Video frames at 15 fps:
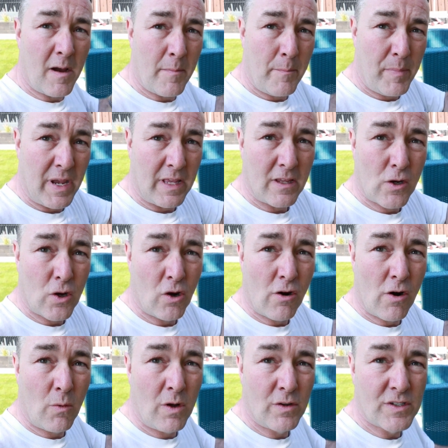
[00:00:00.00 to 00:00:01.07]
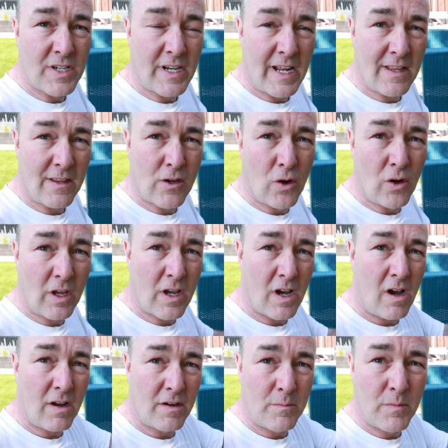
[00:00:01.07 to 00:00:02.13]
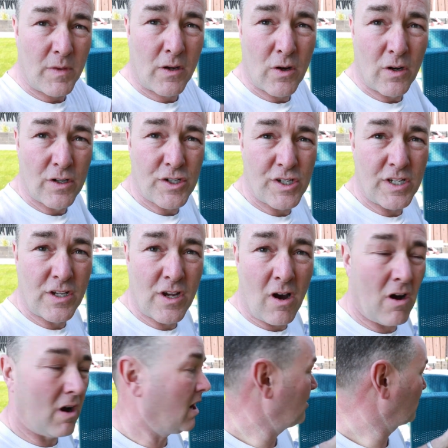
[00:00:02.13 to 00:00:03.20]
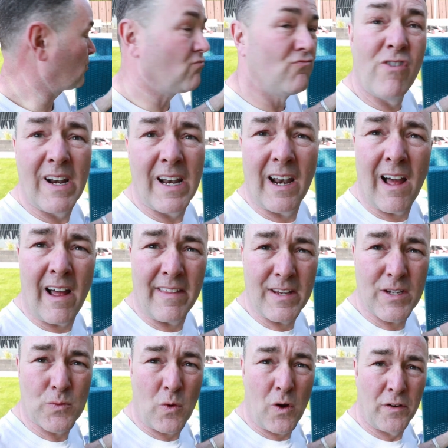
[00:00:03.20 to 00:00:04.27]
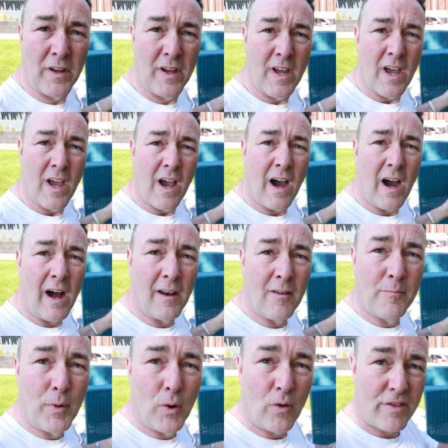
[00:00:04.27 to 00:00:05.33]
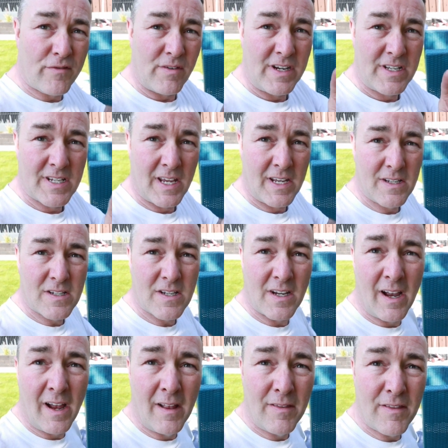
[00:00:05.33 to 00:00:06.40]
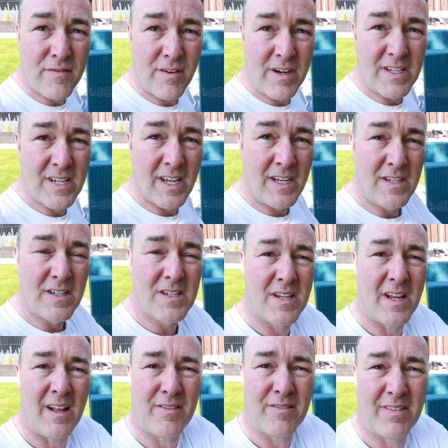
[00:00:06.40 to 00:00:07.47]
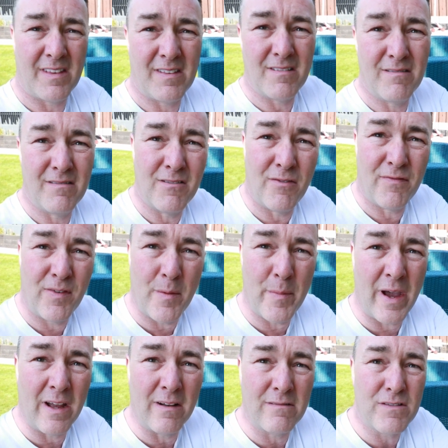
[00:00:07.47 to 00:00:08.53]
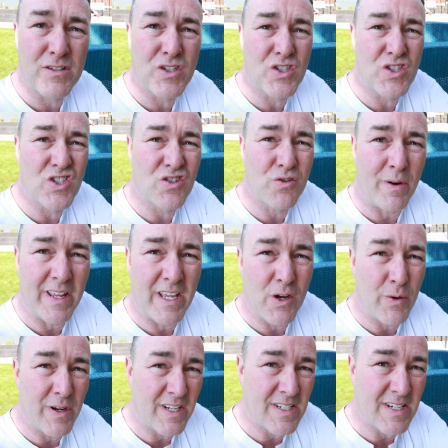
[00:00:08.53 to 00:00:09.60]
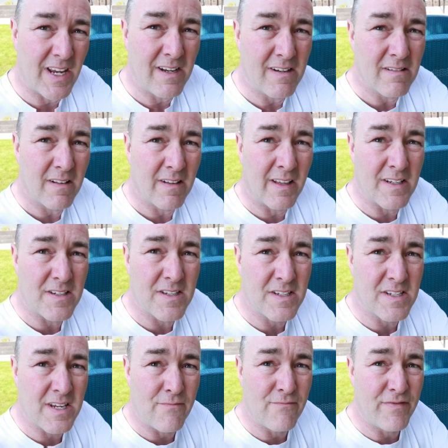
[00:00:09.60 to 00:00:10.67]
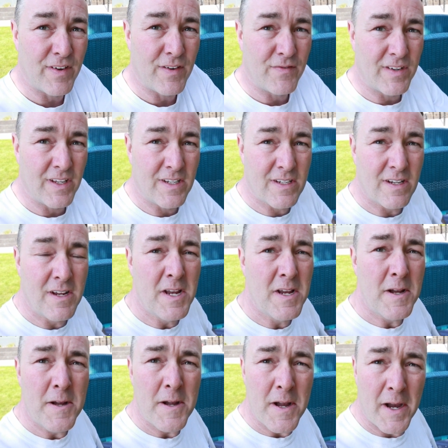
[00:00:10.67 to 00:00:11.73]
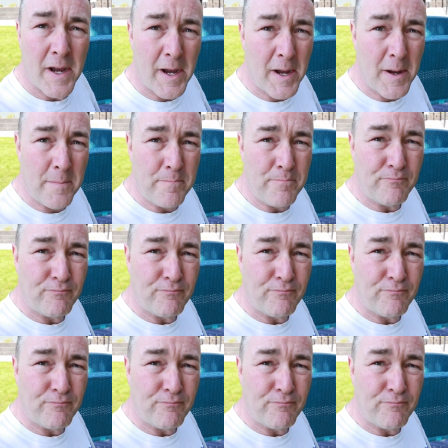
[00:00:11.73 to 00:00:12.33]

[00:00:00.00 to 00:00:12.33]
Picked the colour I wanted out, the colour card and the colour she'd got. I really like this one. And I've bought three tins. And three tins, I think, roughly about 20 quid a tin. And that's the 750s. £60